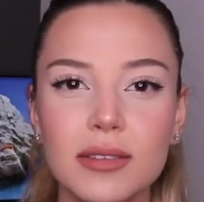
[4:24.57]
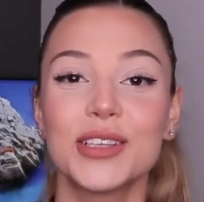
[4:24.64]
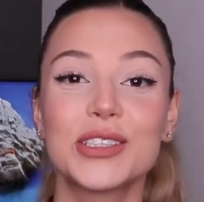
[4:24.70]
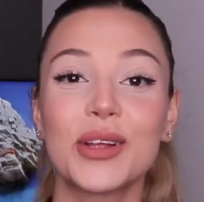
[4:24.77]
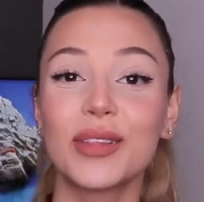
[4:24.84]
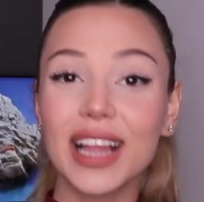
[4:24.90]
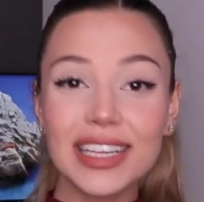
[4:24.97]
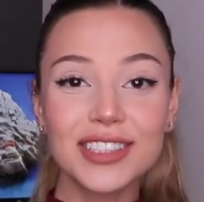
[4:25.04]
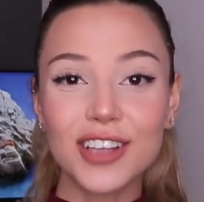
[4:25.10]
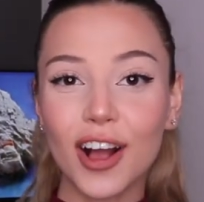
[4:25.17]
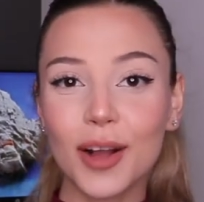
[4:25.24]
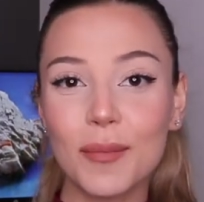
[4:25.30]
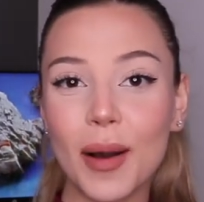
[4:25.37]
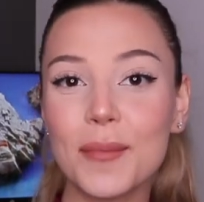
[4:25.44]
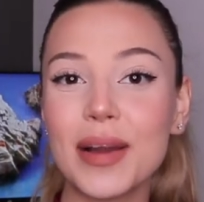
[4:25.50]
So let's talk
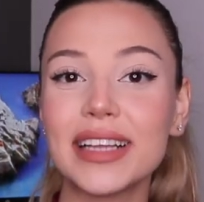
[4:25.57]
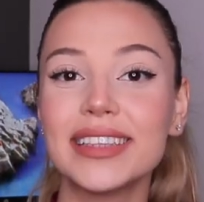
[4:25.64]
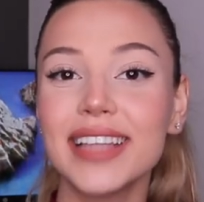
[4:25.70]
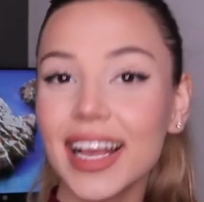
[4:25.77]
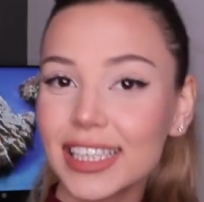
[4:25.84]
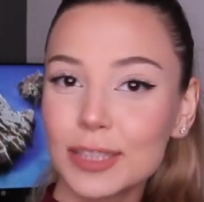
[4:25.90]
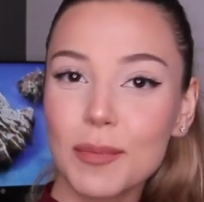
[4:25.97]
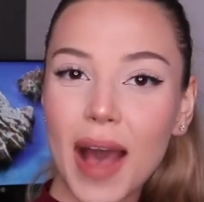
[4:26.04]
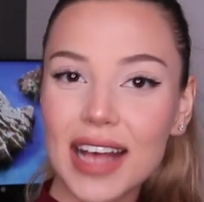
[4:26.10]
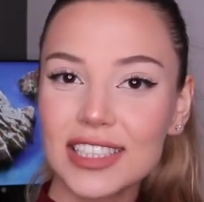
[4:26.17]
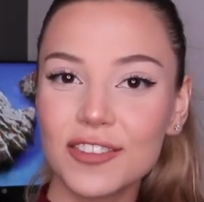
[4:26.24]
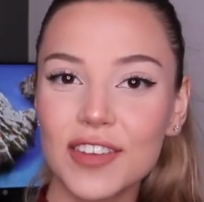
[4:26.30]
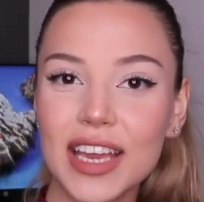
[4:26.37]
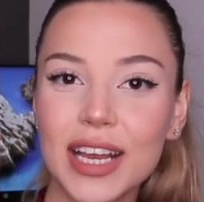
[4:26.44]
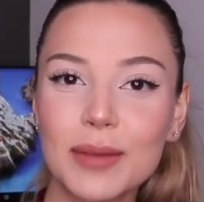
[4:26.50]
about my next passive
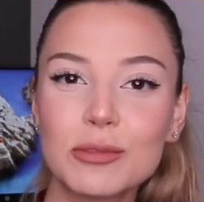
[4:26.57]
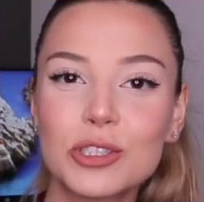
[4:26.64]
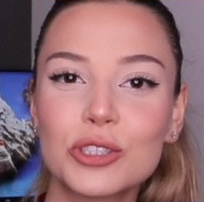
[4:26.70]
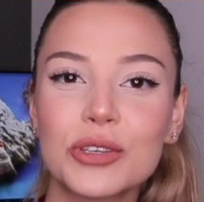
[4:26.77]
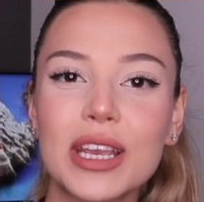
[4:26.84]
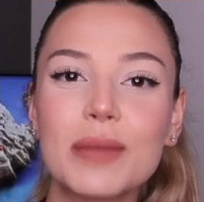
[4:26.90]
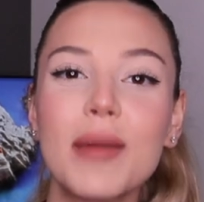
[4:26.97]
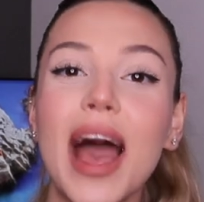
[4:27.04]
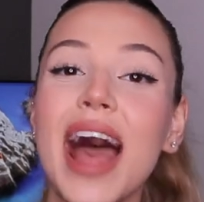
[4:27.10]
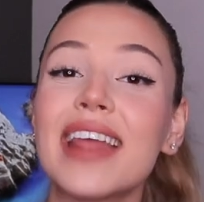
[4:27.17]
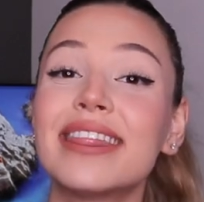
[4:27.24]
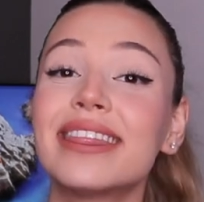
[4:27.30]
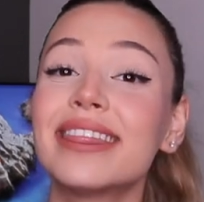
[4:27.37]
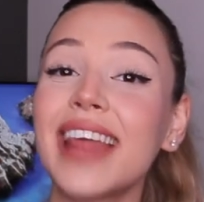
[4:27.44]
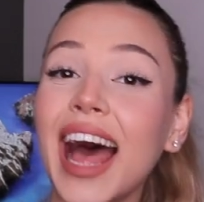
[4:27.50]
income stream,
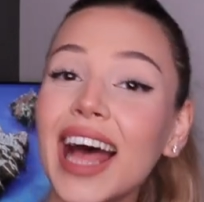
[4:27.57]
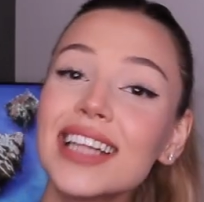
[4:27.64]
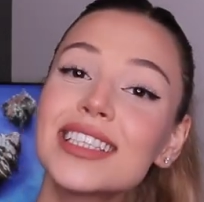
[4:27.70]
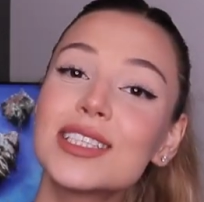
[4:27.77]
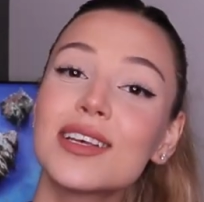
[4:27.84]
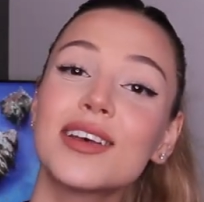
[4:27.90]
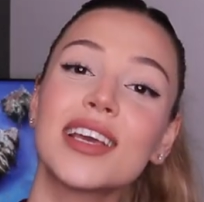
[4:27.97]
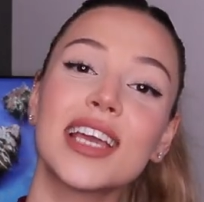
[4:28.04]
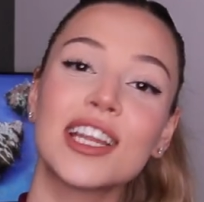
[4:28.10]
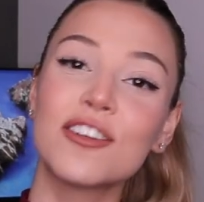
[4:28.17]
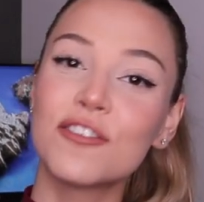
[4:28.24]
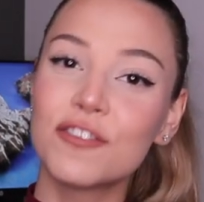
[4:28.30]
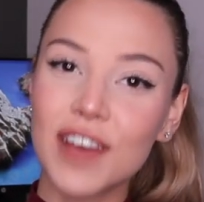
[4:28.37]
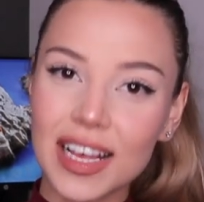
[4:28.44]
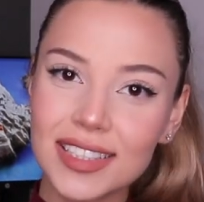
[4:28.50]
and that's
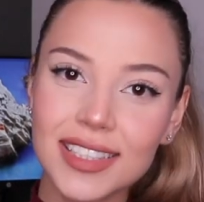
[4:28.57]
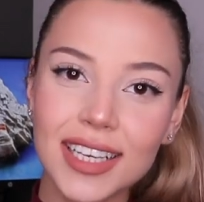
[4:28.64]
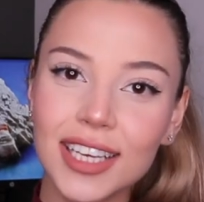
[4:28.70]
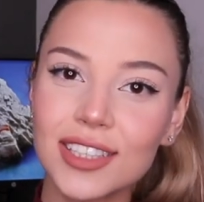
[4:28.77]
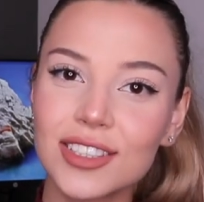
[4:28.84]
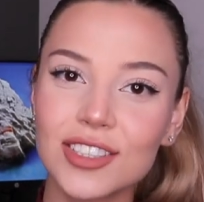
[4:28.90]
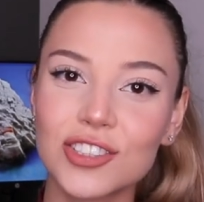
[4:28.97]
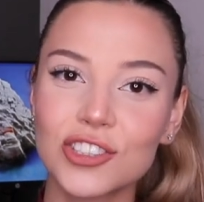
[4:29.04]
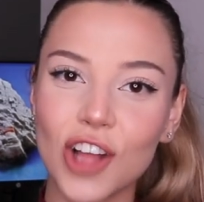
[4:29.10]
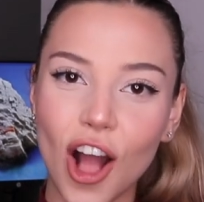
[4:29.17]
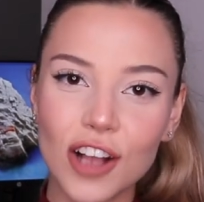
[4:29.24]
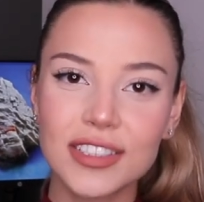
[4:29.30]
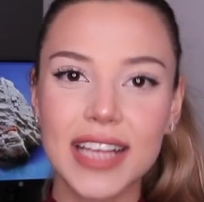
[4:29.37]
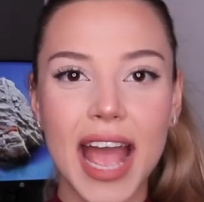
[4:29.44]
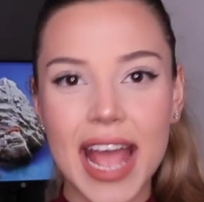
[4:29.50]
investing into
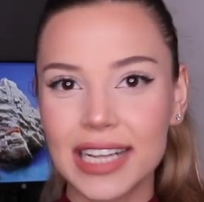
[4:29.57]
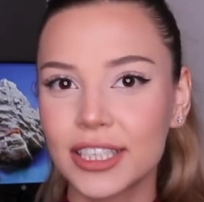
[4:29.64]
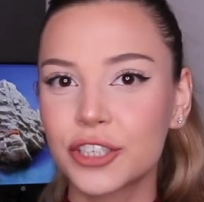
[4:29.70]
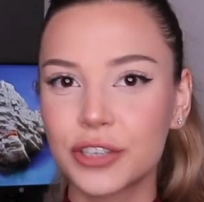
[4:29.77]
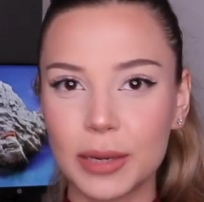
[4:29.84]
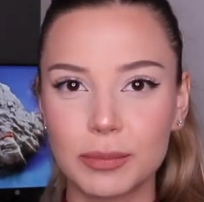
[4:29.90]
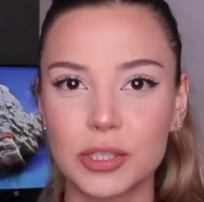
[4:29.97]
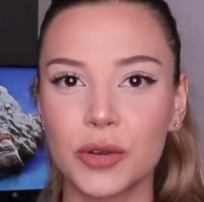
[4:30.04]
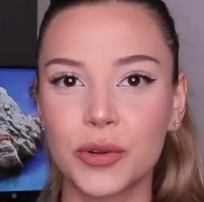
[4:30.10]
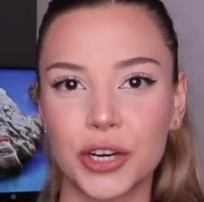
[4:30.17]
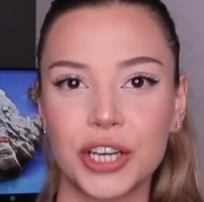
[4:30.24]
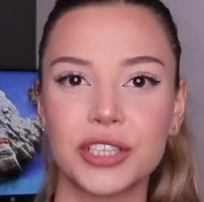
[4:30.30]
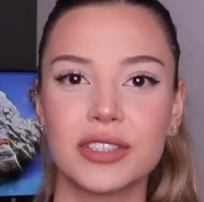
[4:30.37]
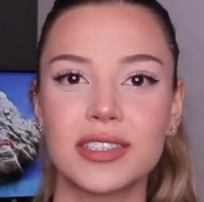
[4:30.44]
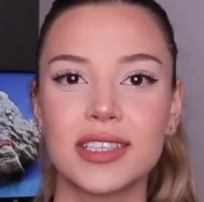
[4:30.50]
stocks and
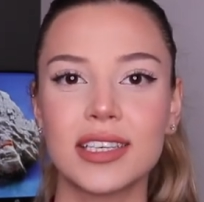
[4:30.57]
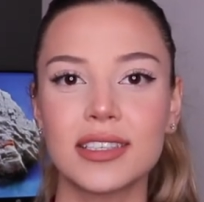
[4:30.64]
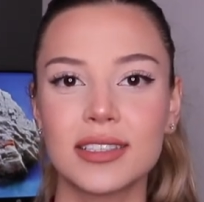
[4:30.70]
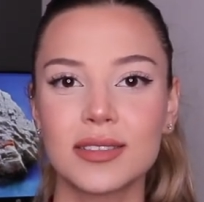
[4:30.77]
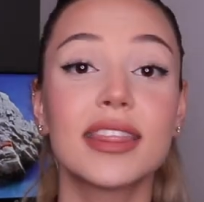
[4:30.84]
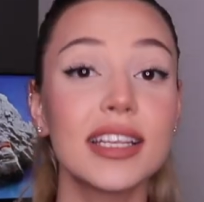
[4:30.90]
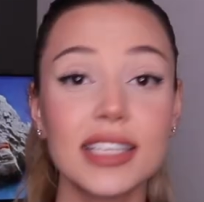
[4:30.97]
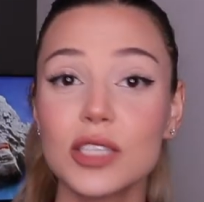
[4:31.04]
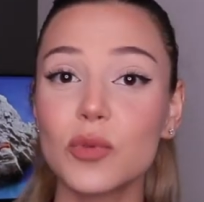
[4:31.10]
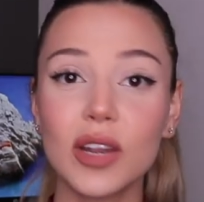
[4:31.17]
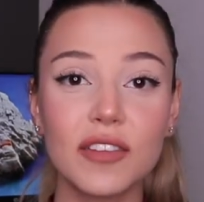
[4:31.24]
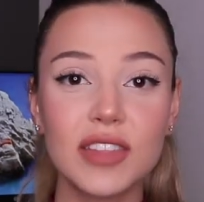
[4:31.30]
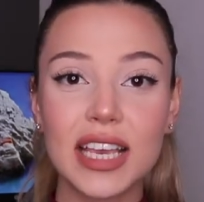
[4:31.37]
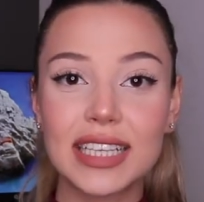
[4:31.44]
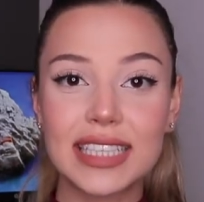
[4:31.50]
cryptocurrencies. This is one
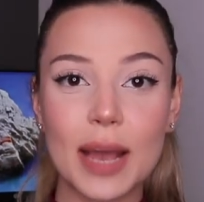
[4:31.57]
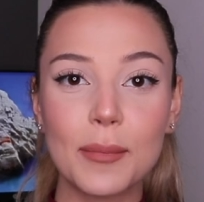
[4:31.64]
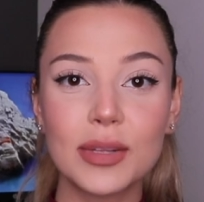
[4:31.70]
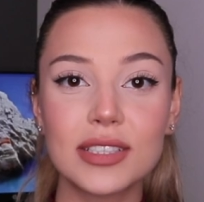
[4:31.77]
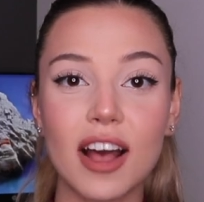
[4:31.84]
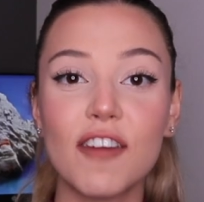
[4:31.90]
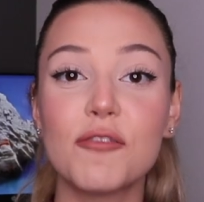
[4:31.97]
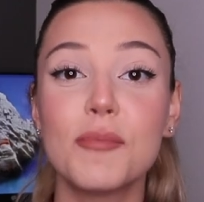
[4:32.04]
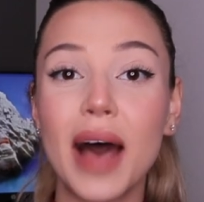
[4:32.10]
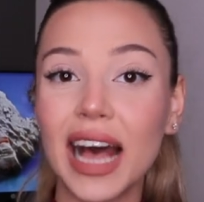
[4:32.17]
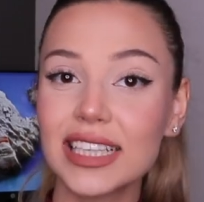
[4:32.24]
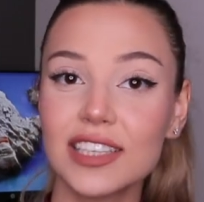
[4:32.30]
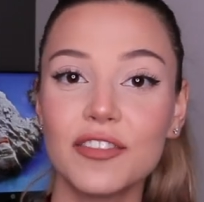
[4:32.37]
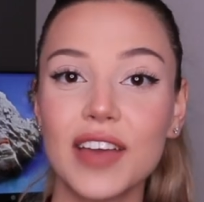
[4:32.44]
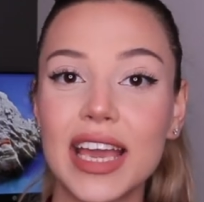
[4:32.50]
of the examples of
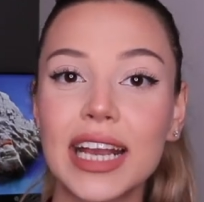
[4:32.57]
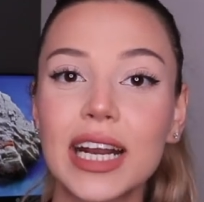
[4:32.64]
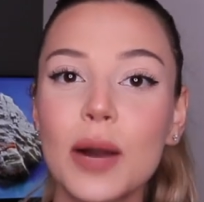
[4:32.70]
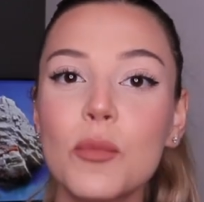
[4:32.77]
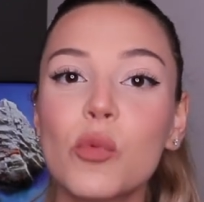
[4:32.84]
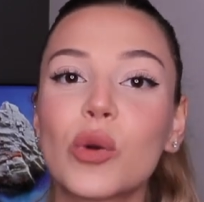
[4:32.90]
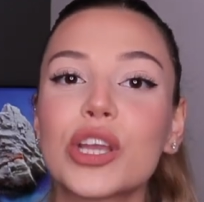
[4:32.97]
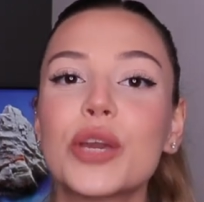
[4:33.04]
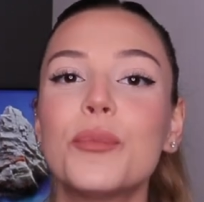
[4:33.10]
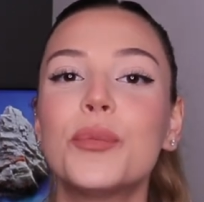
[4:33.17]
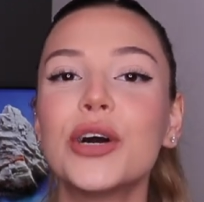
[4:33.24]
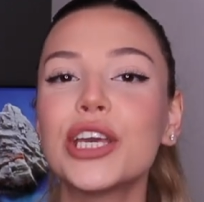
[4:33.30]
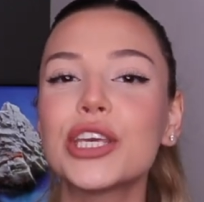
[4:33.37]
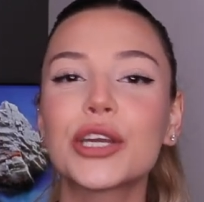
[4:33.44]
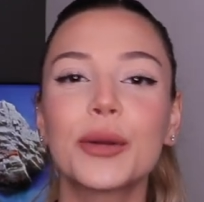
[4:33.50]
passive income where you
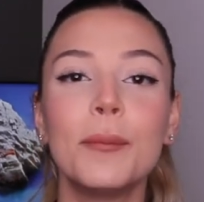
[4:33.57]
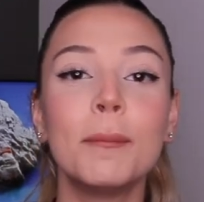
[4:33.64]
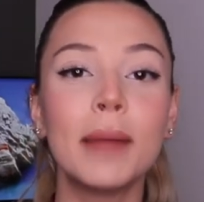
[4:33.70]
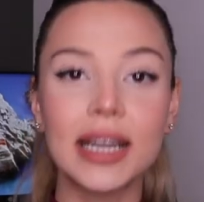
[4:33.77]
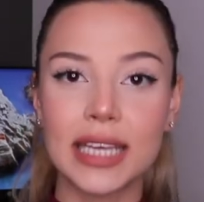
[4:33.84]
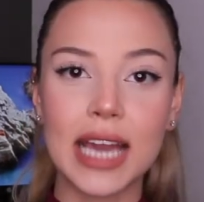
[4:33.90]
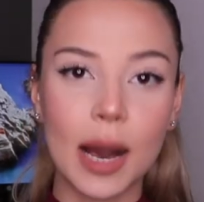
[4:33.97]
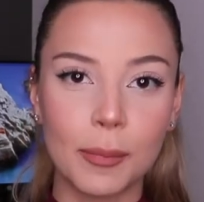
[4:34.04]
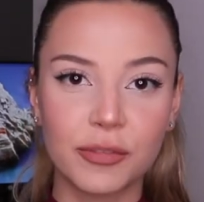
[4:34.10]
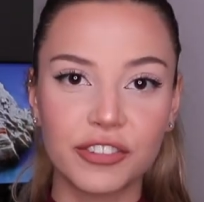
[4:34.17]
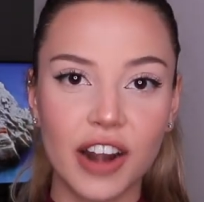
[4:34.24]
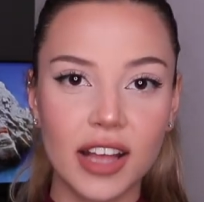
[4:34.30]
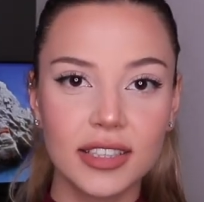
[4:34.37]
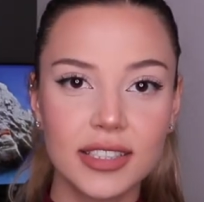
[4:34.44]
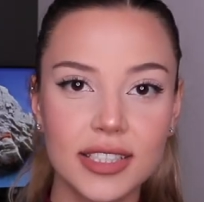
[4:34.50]
put your money up
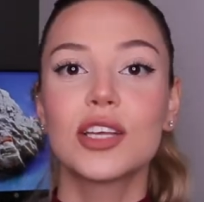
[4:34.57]
front.